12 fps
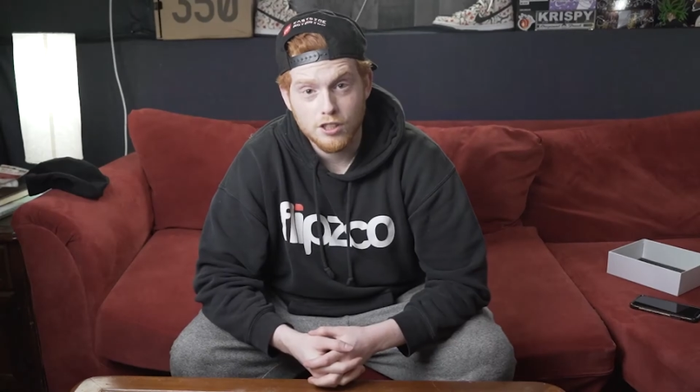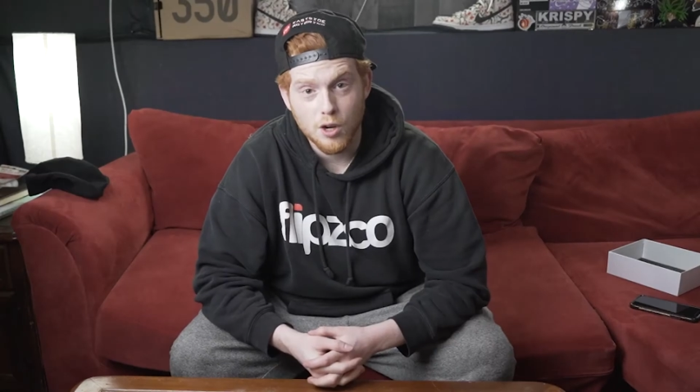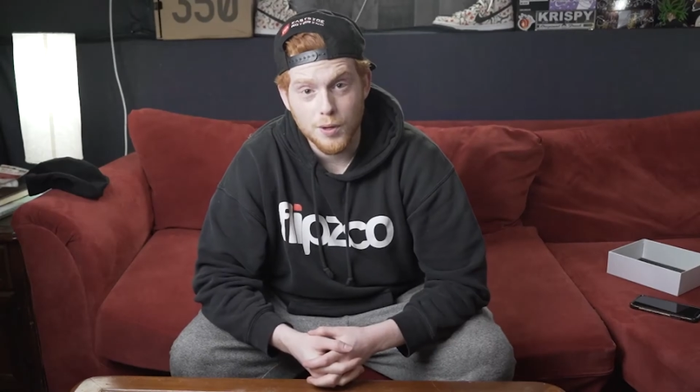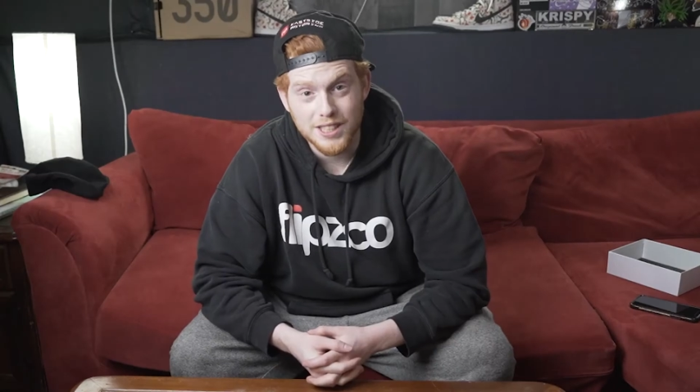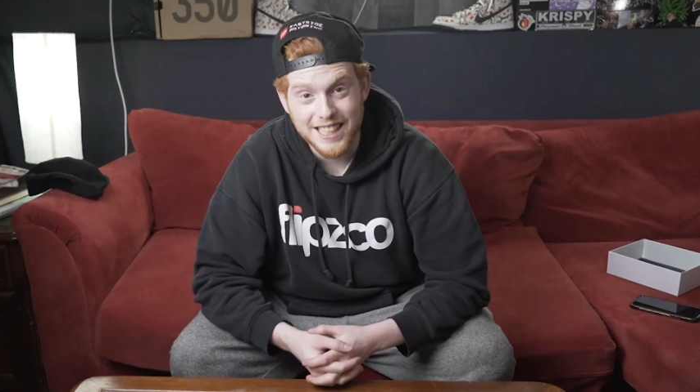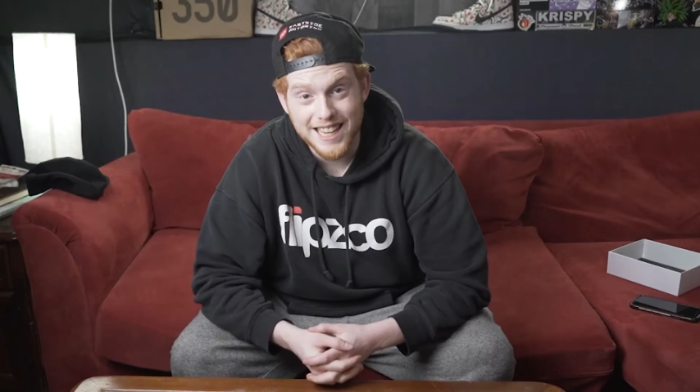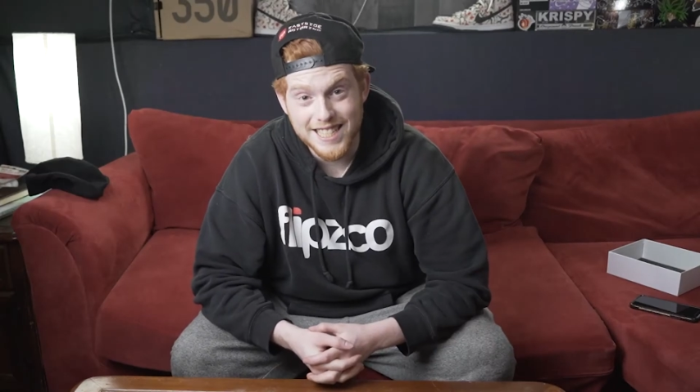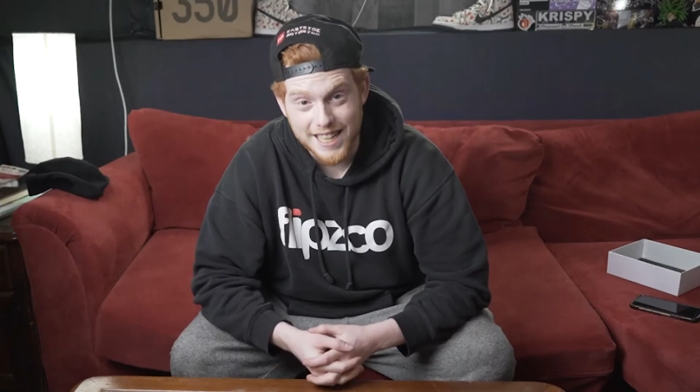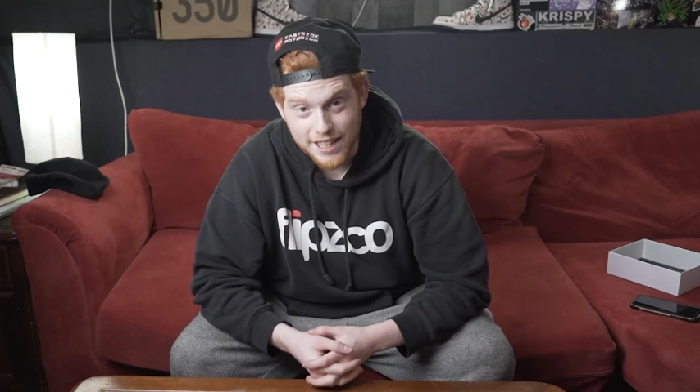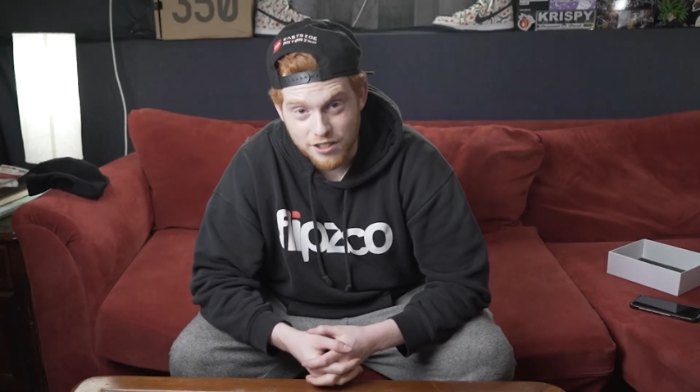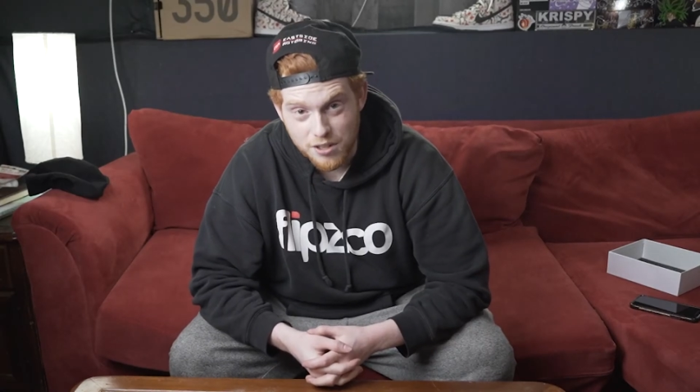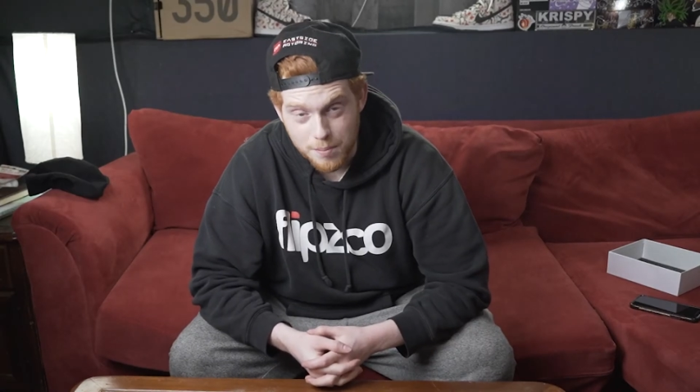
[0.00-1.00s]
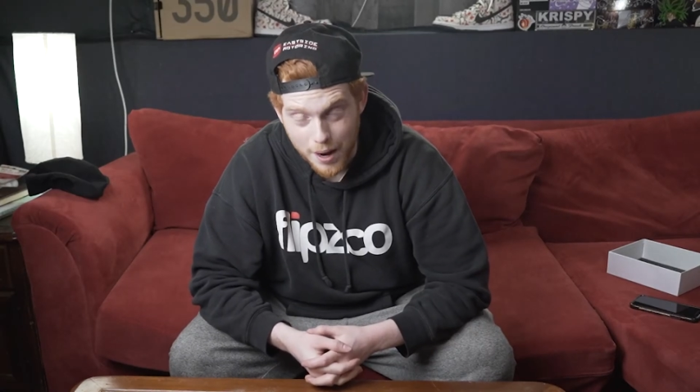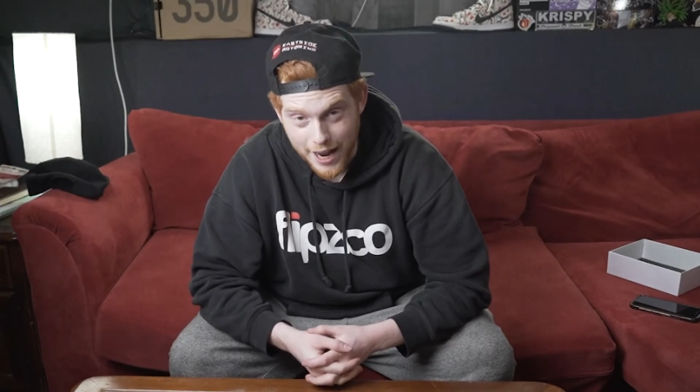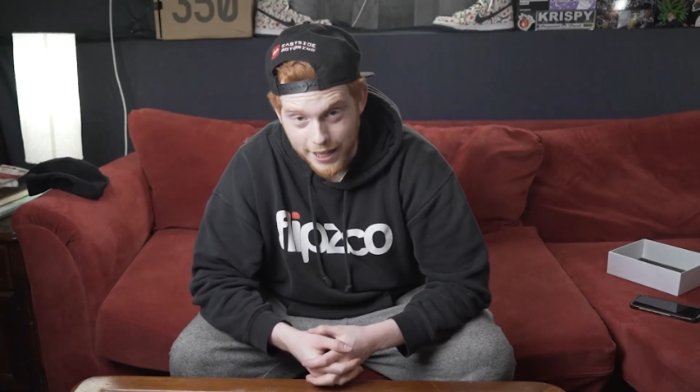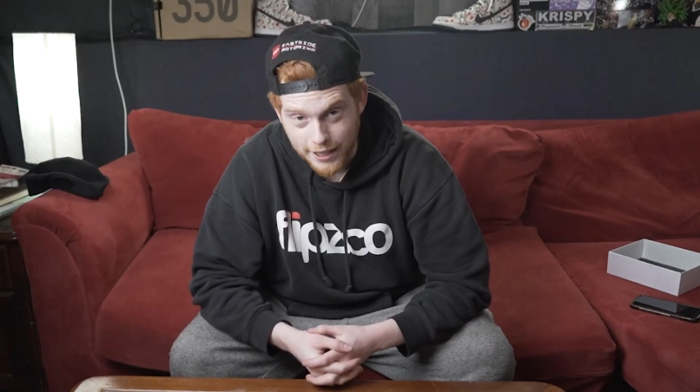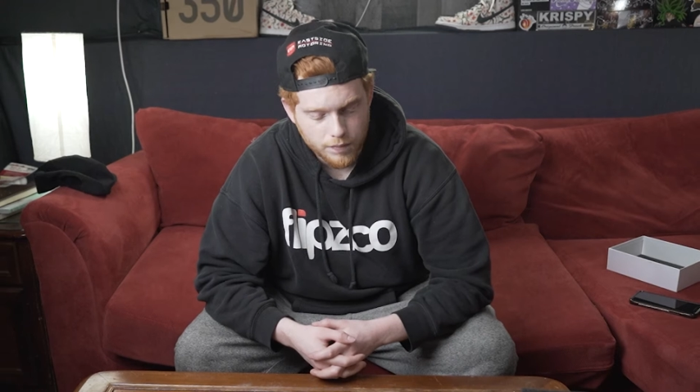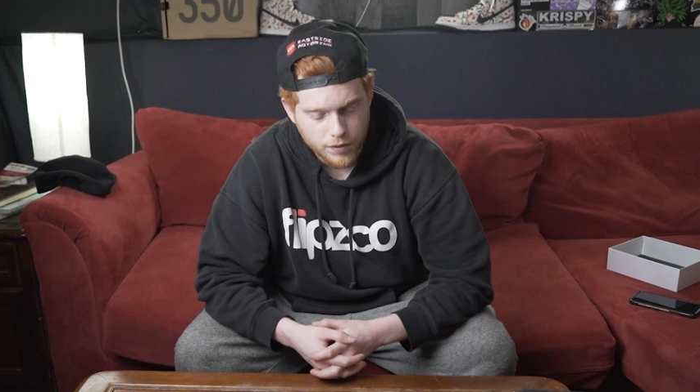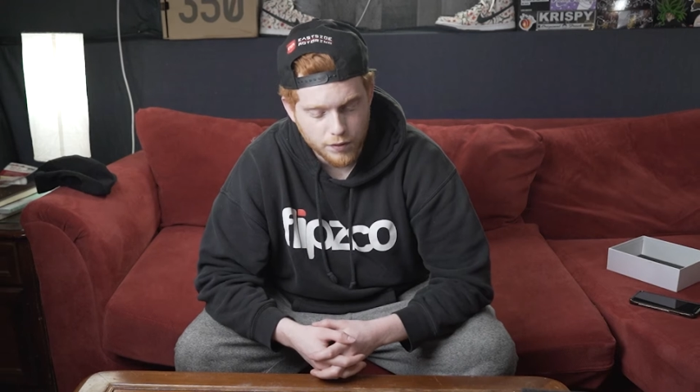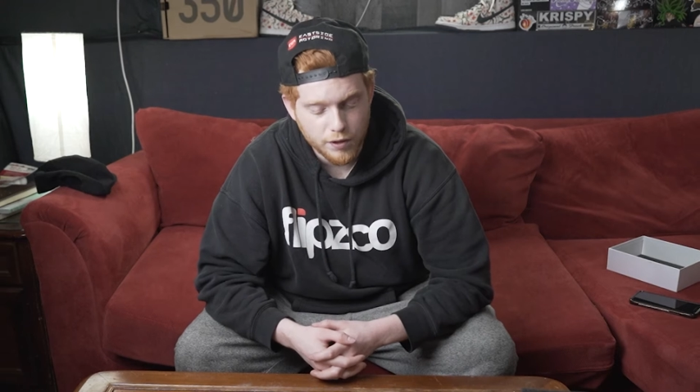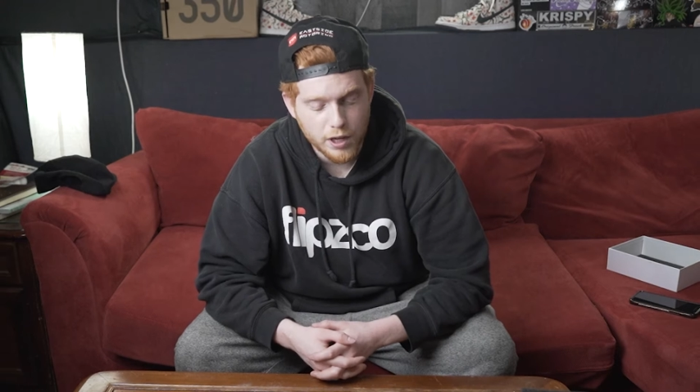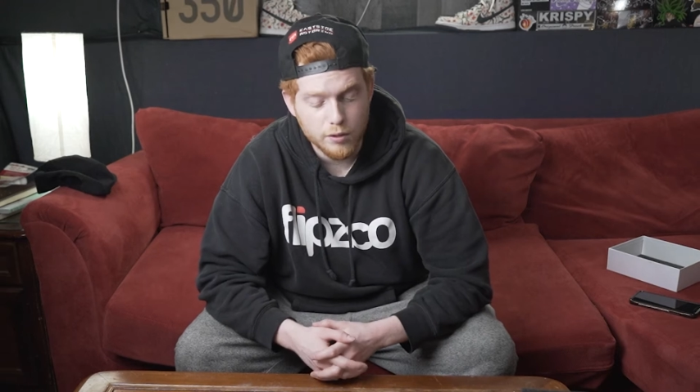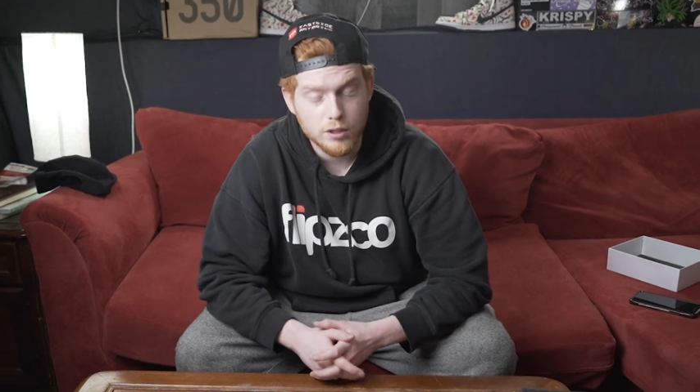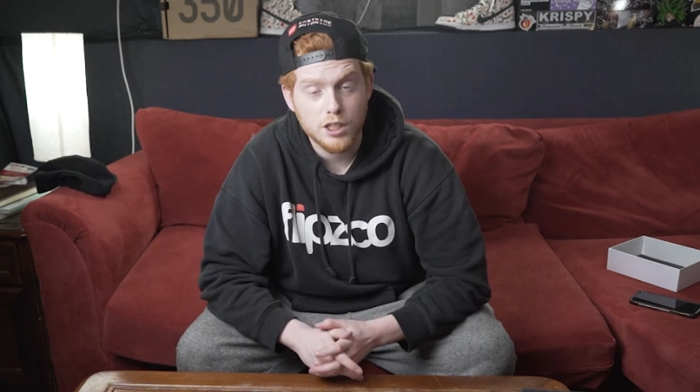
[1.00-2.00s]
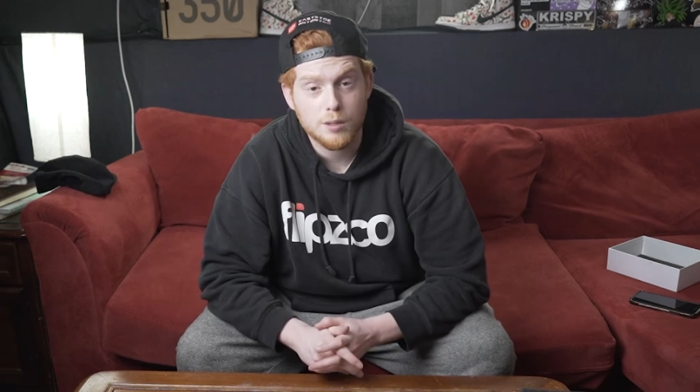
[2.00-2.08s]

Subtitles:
So it's a condenser mic. The frequency